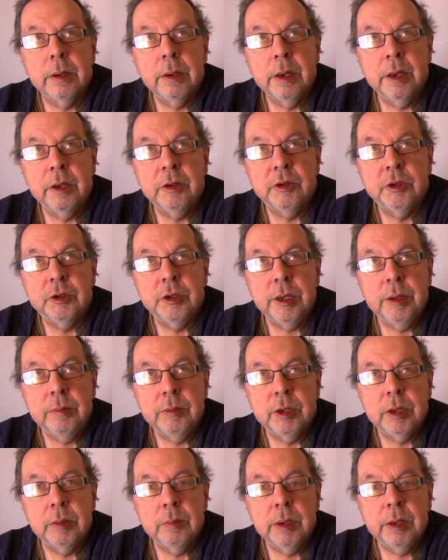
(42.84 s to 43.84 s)
It
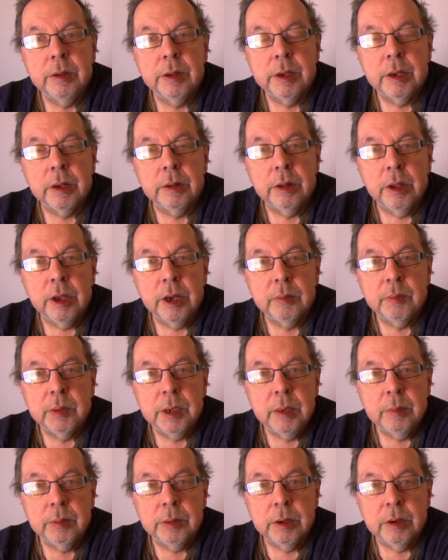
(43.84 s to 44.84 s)
seems to me like a lot of
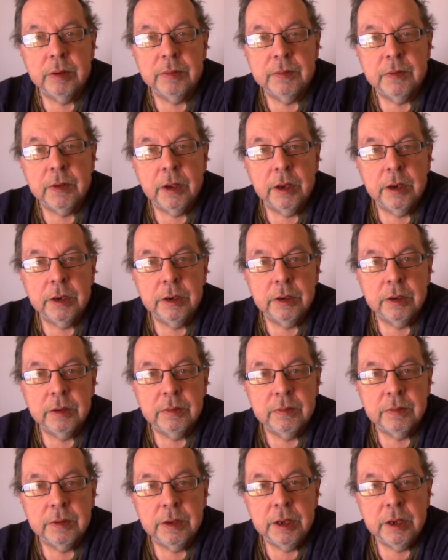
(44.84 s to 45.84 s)
people are fond
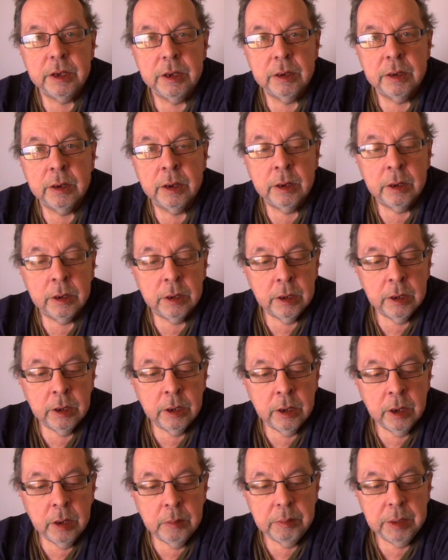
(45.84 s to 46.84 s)
of Lincoln
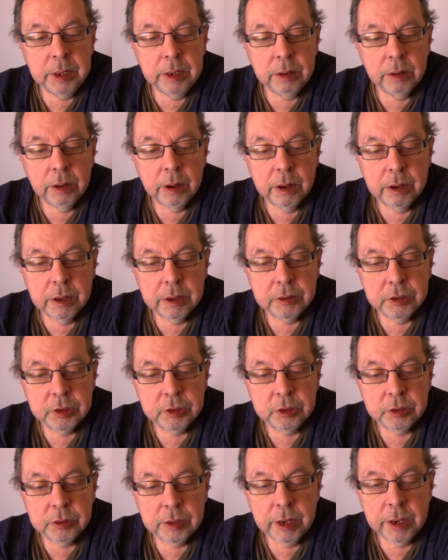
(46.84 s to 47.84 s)

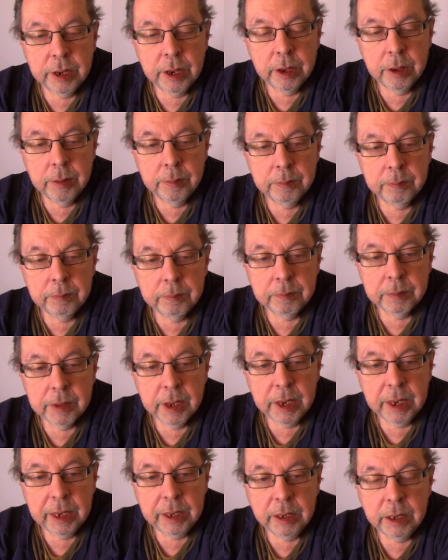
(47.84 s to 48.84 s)
because um,
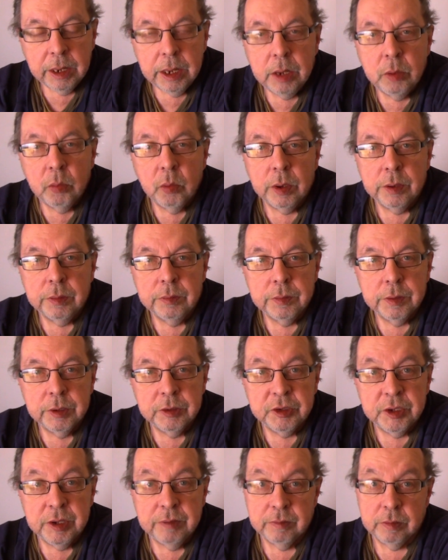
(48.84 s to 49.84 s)
A, he won the
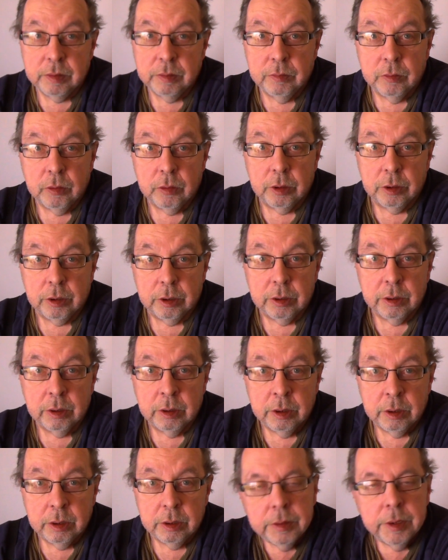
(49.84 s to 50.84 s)
Civil War,
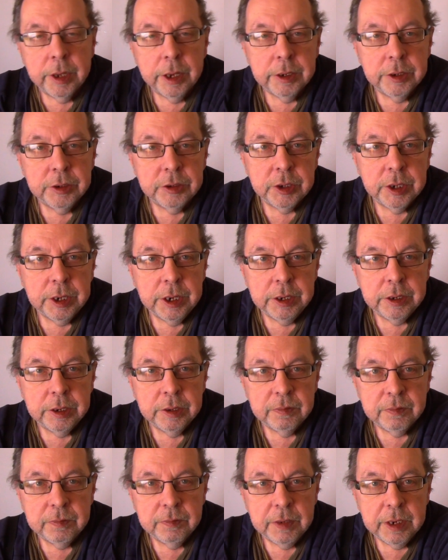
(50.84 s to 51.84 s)
that is, he
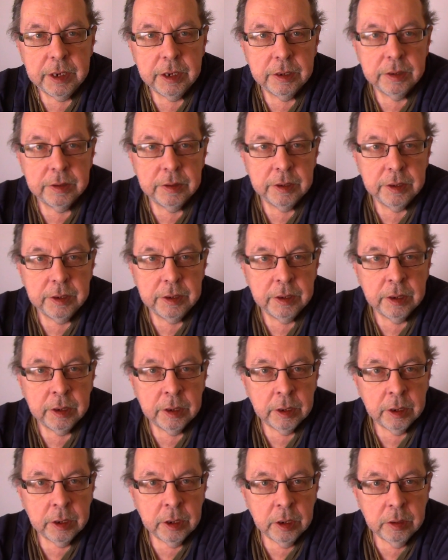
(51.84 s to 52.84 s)
defeated the
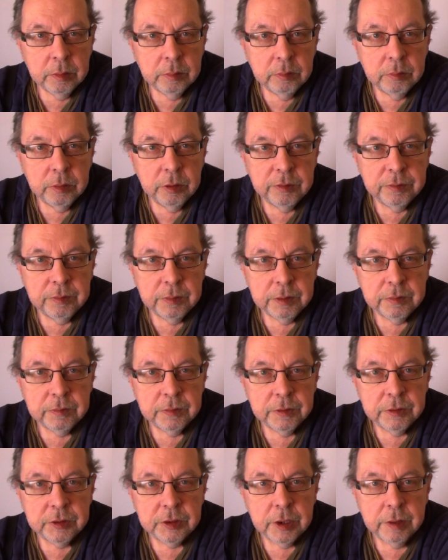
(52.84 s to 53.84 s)
movement
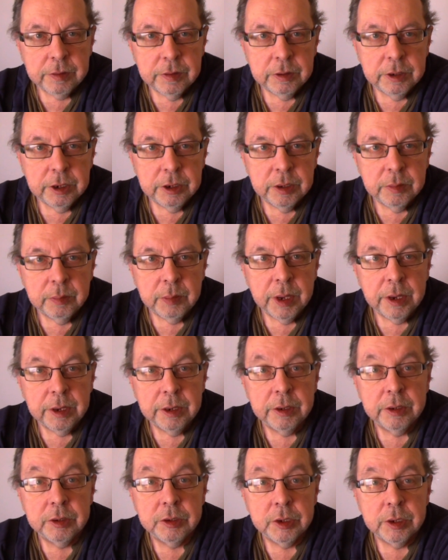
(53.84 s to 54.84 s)
for Southern
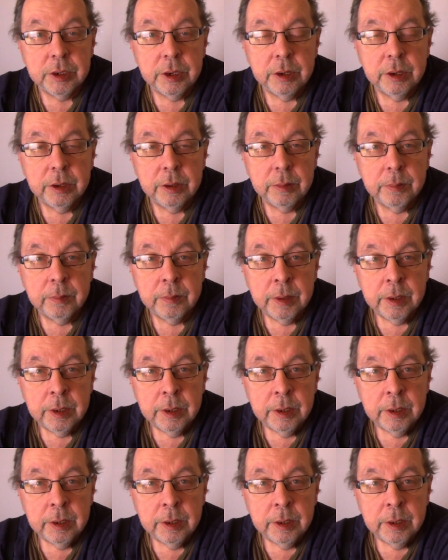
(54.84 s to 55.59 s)
independence um,